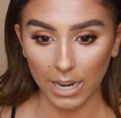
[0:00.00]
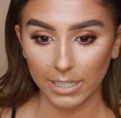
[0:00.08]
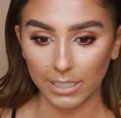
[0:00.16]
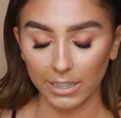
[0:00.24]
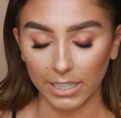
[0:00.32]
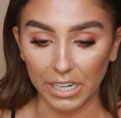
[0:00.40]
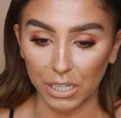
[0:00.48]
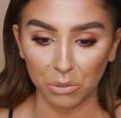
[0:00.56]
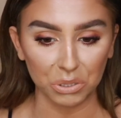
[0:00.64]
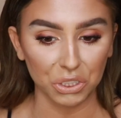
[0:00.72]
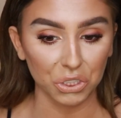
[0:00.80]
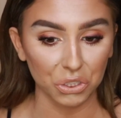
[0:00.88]
I didn't think it
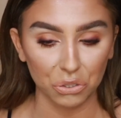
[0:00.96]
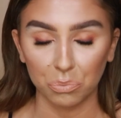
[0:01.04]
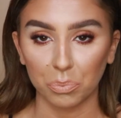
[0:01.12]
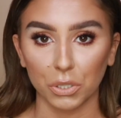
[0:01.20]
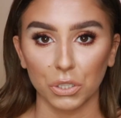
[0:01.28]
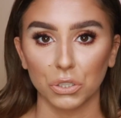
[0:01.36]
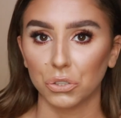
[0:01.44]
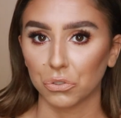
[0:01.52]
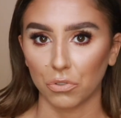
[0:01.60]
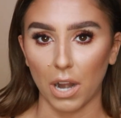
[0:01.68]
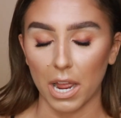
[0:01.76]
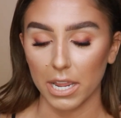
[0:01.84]
was super
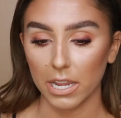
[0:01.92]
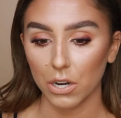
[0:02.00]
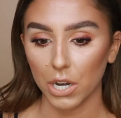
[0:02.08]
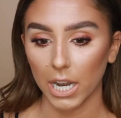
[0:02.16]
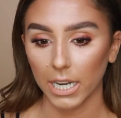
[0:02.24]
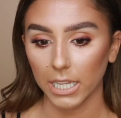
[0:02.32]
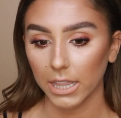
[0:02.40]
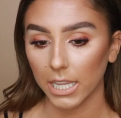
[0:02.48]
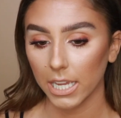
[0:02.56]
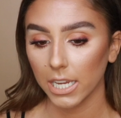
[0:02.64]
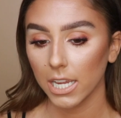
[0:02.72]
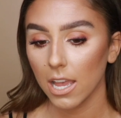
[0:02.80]
drying or
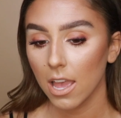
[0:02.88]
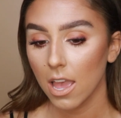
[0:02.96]
anything.